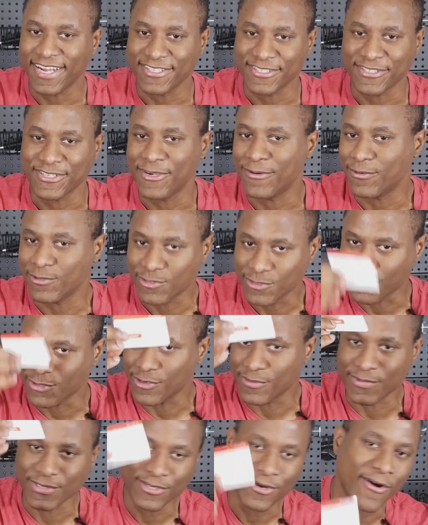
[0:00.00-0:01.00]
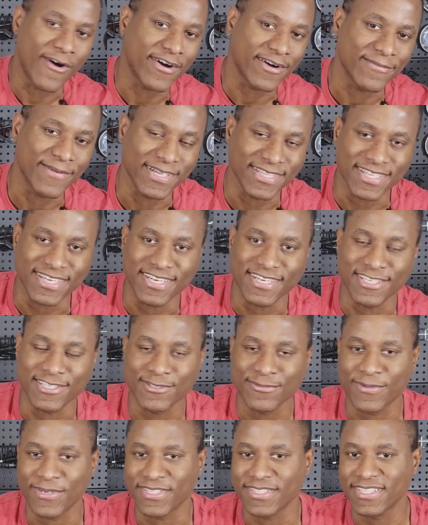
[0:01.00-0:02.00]
Today we're just going to be talking about the Linux
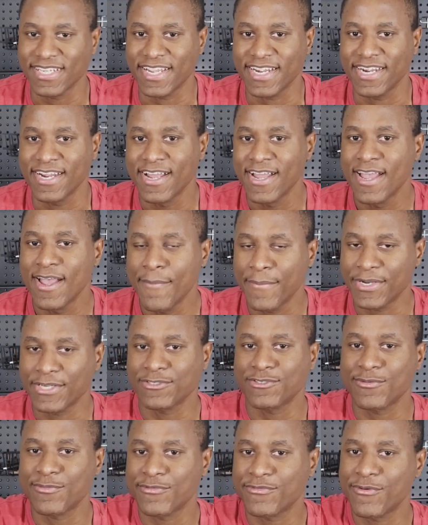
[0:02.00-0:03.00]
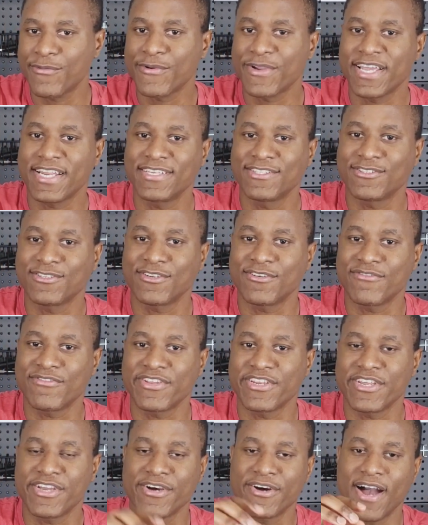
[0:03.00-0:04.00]
Plus here. But also, before we get into the
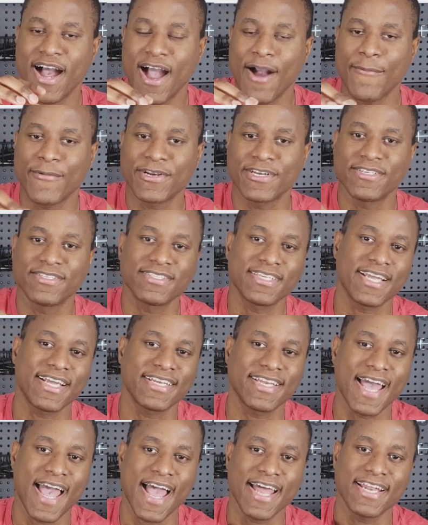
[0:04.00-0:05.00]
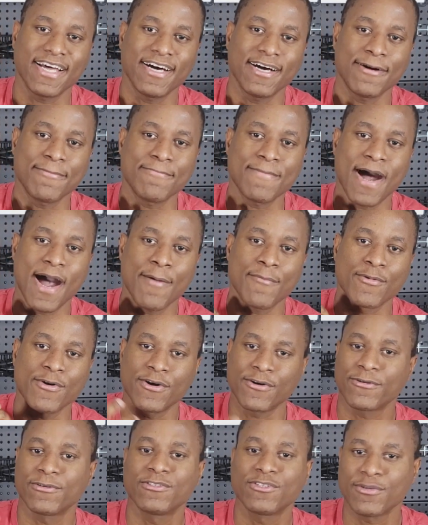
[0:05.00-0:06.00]
video, I wanted to say that I'm
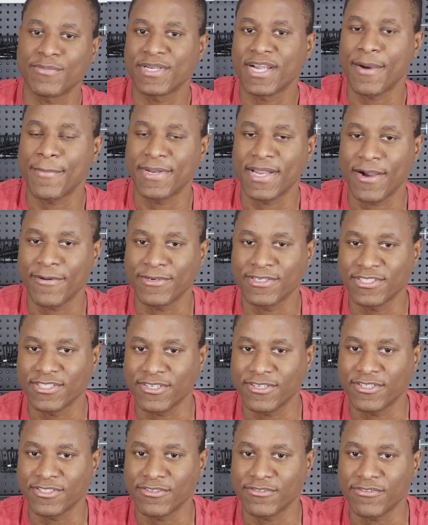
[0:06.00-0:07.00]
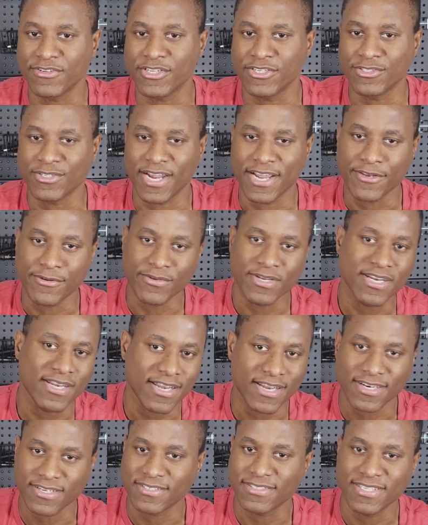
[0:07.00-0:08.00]
going to be coming out with a series of videos. So I know that a
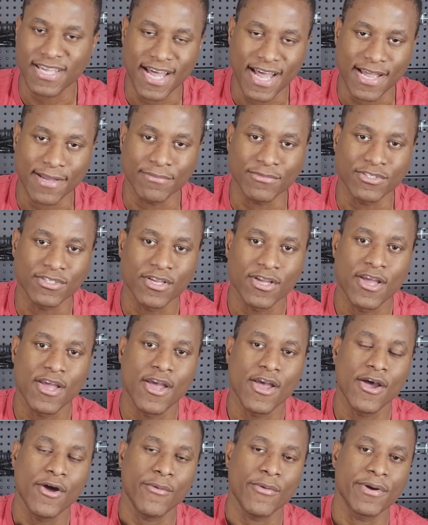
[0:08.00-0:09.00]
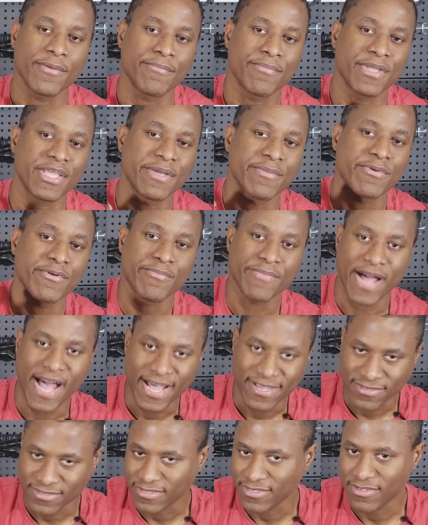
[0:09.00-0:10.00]
lot of times when people
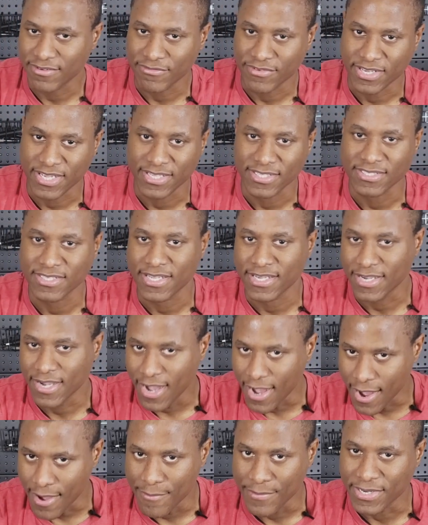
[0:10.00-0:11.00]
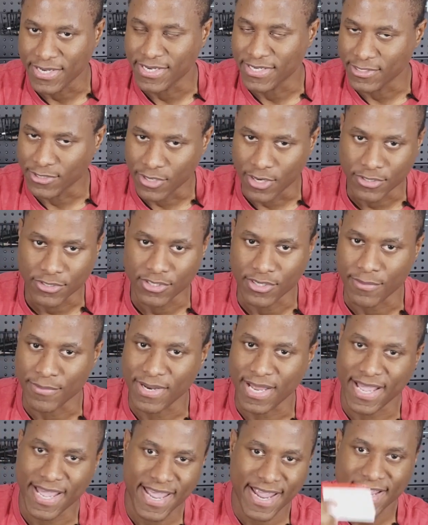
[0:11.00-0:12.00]
pass certificates, they come and then they talk to you and be
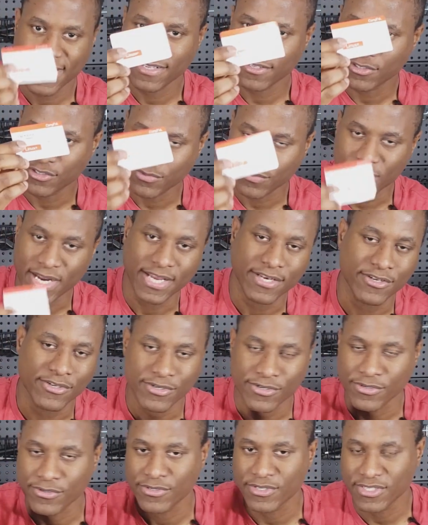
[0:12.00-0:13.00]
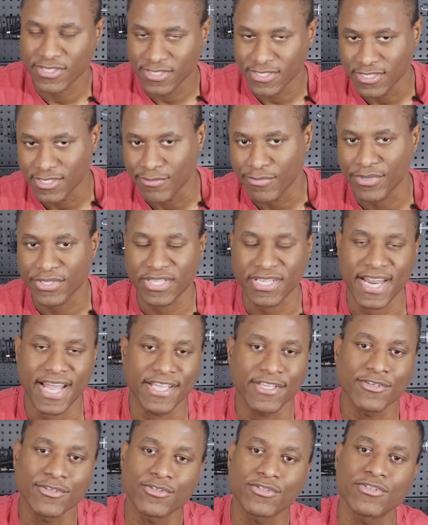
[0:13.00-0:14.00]
like, hey, this is what I do. This is the book that I
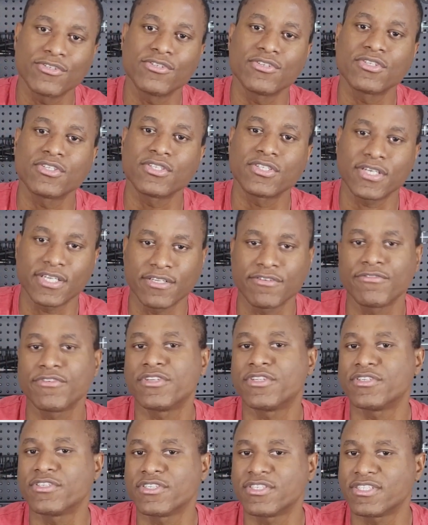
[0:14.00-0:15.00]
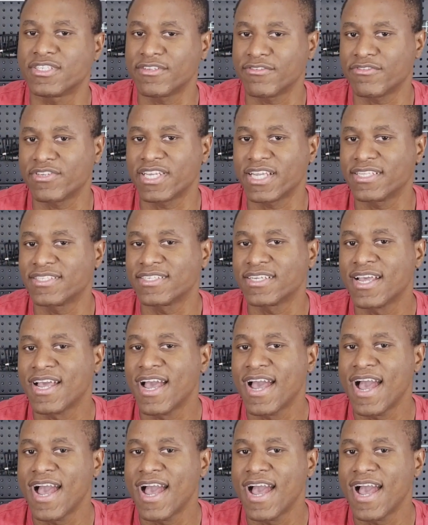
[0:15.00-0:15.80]
used to study for the certificate.